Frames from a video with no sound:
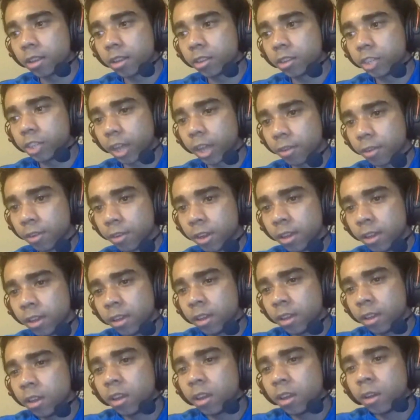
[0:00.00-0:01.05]
January,
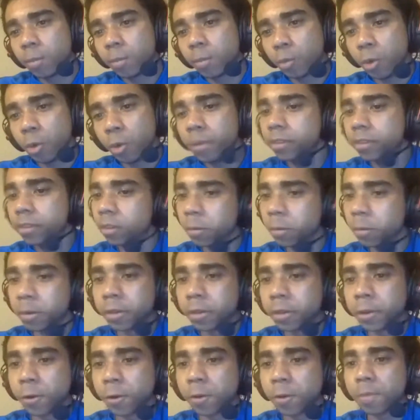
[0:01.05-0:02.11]
probably somewhere in
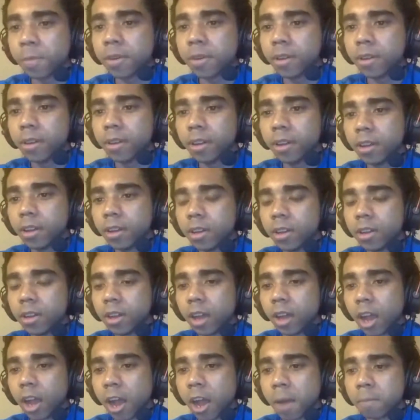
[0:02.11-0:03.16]
Europe.
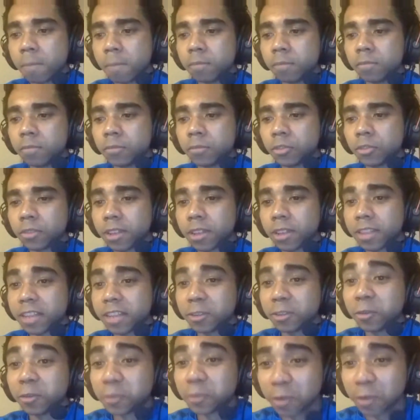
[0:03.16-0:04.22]
So that's
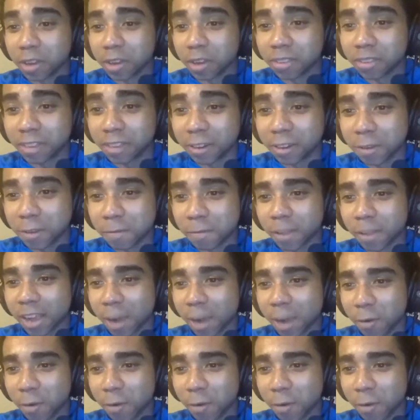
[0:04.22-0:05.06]
also an incentive. Like I